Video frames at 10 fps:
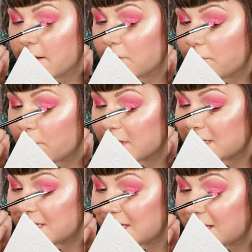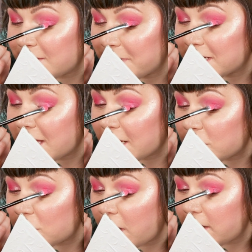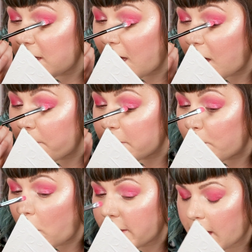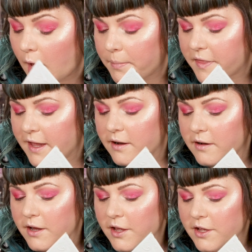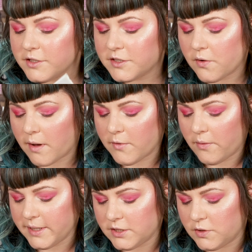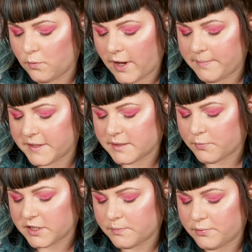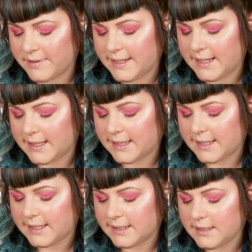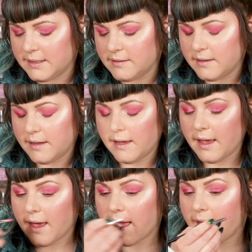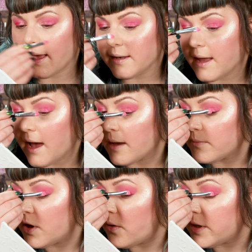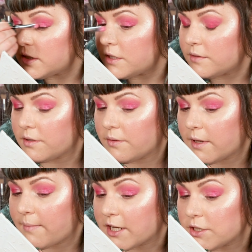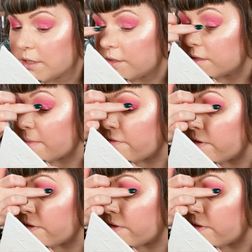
I don't know if you can see this, but it's like chunking up and balling up there. So I'm going to wipe this brush pretty clean. And I'm going to, you know what? I'm actually going to use my